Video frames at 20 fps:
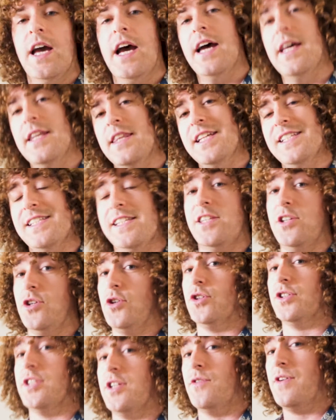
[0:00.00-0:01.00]
And this is the
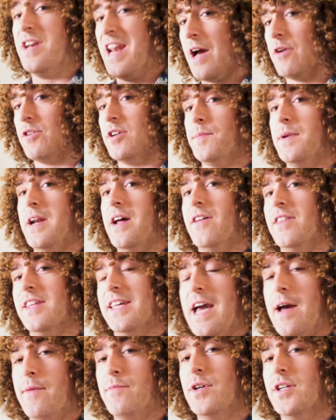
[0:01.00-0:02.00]
audio now coming out of the
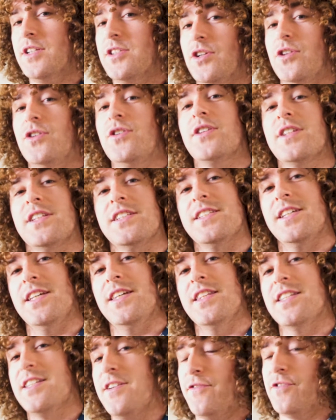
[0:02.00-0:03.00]
camera so you can see
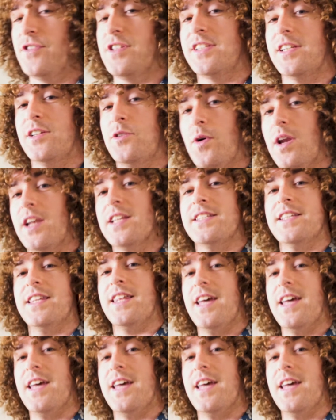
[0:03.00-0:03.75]
the difference in quality